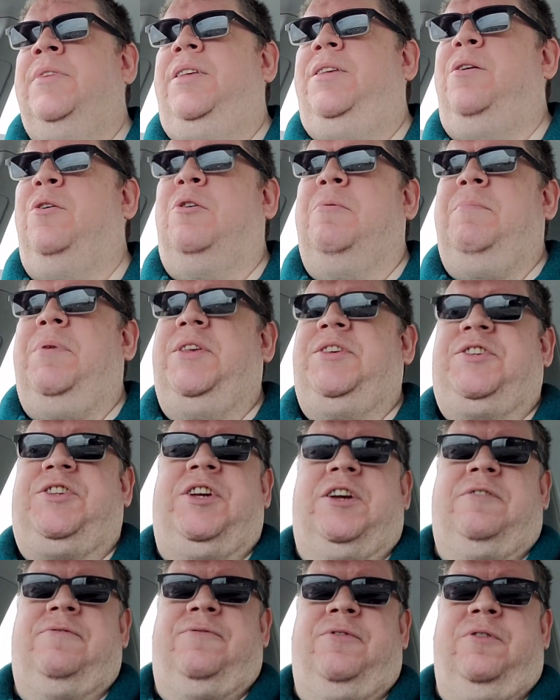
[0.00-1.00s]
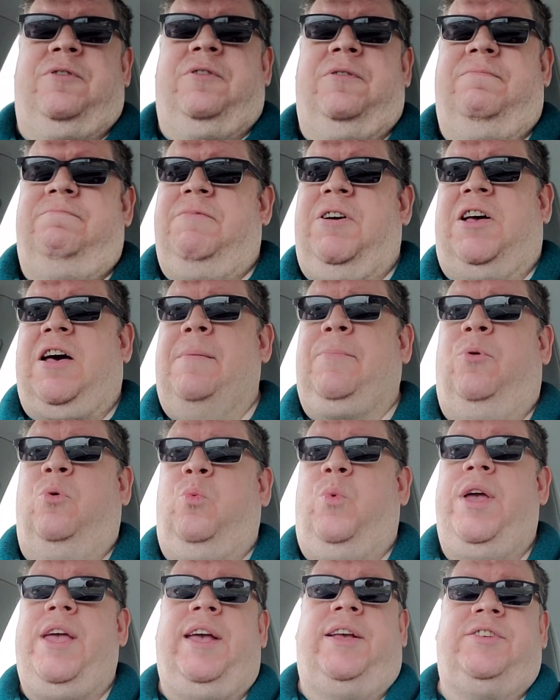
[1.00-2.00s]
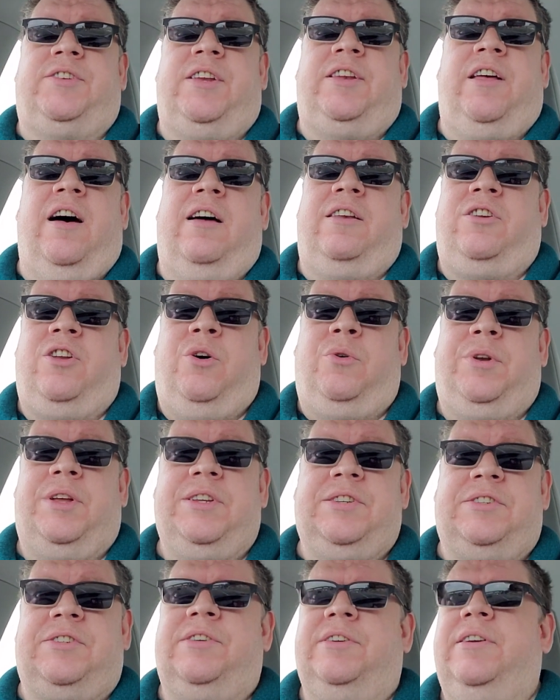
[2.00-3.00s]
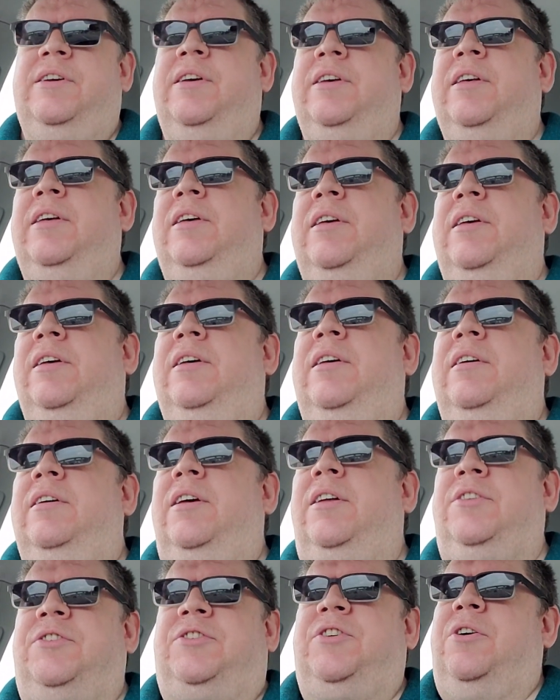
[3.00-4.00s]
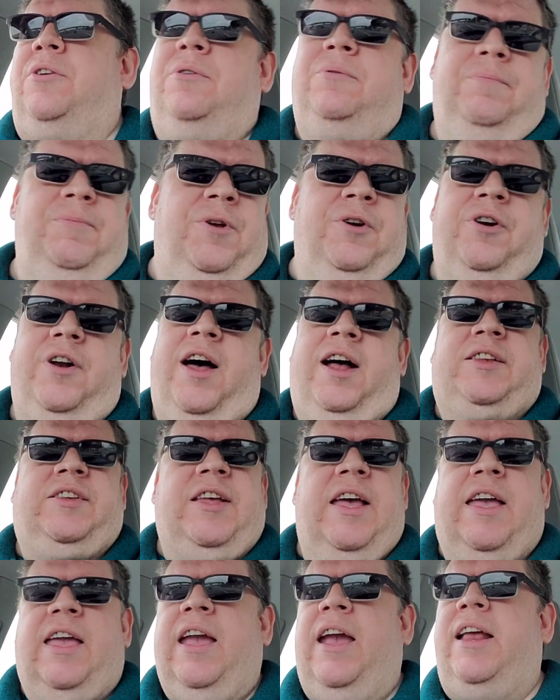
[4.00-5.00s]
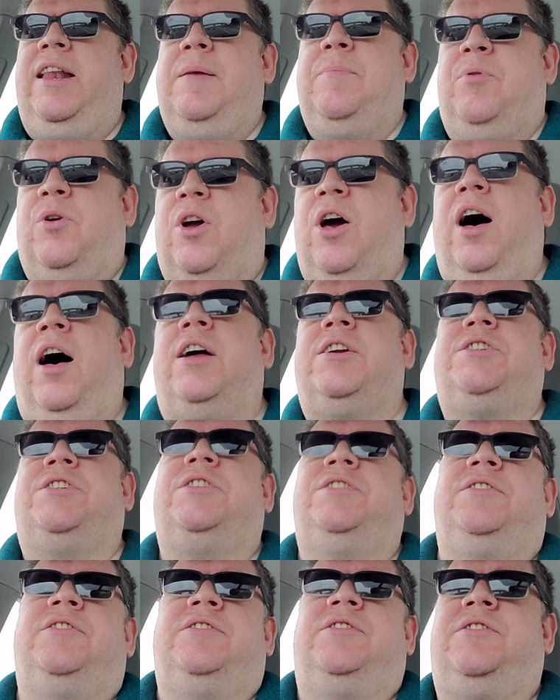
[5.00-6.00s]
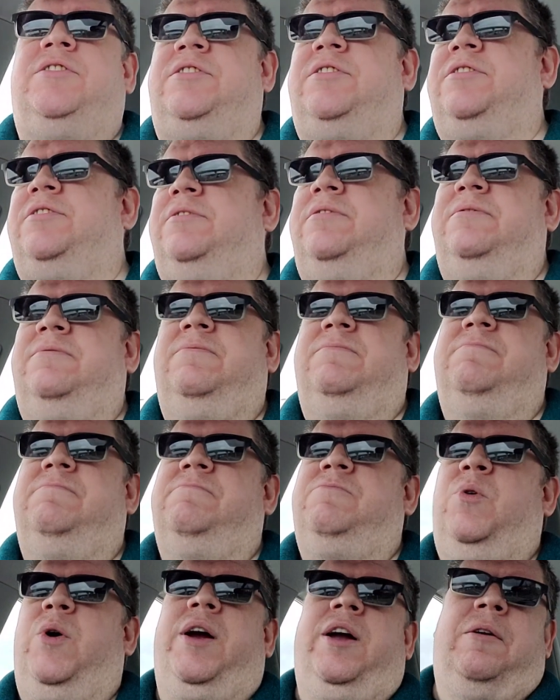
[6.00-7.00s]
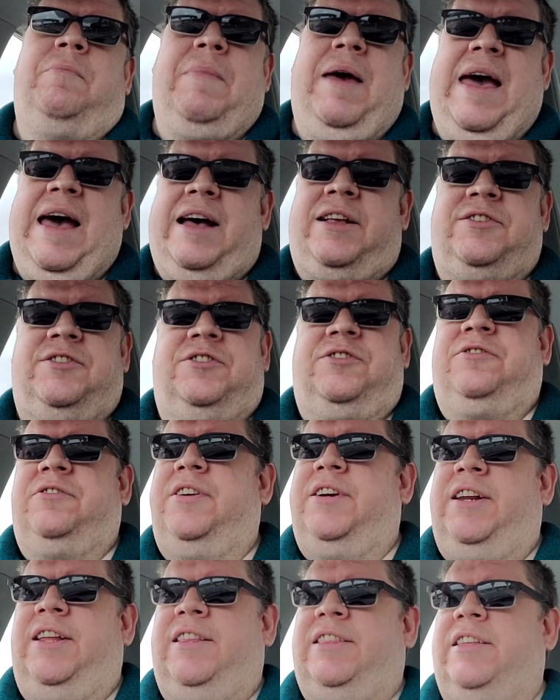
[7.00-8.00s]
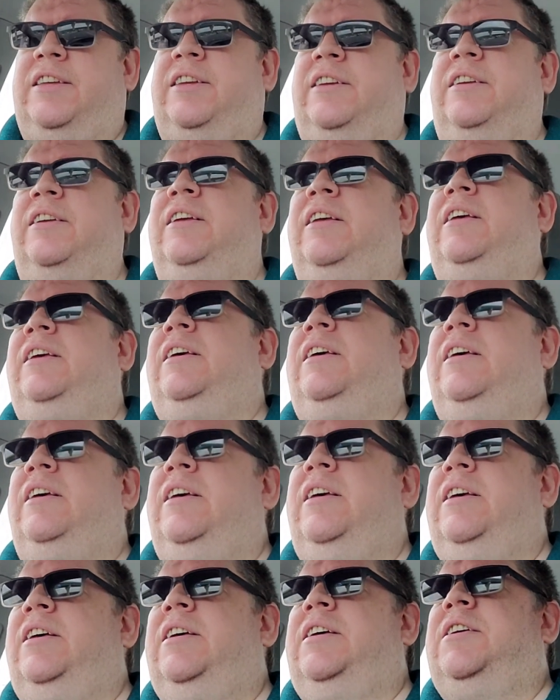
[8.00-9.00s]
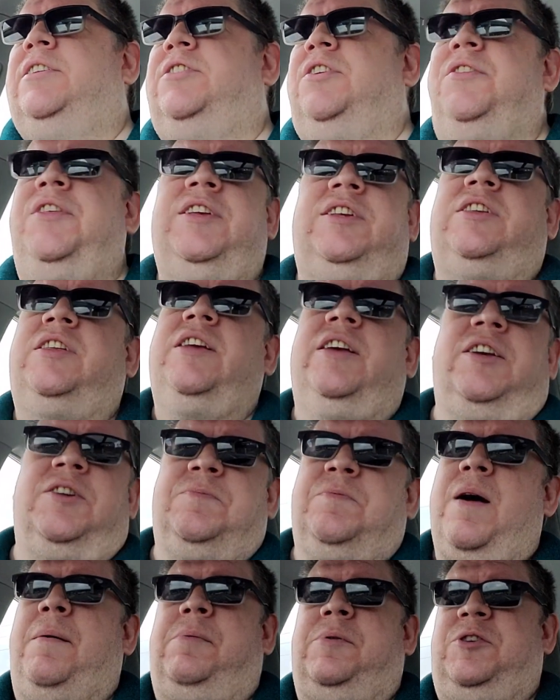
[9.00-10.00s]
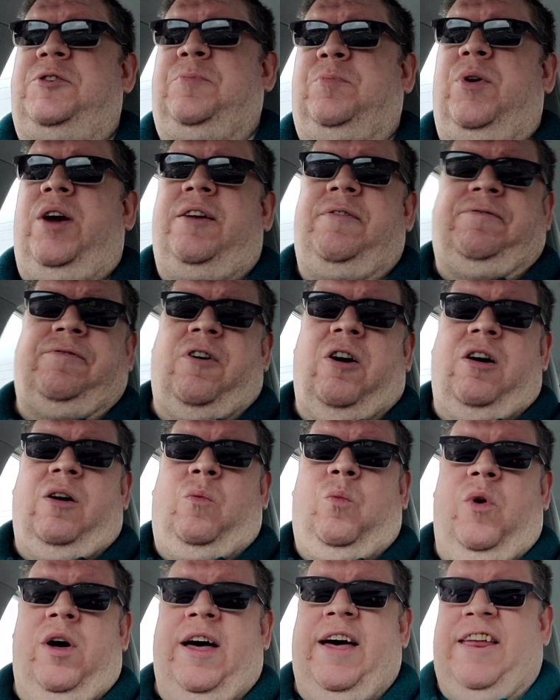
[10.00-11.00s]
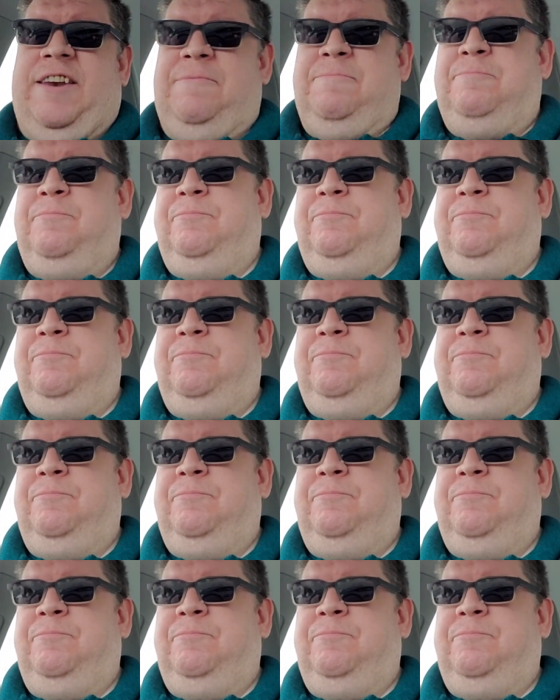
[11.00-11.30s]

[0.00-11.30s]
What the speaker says: You can be sick for a couple weeks and not notice, and so you're not taking any precautions, wearing masks or anything. So this thing is probably spread far and wide.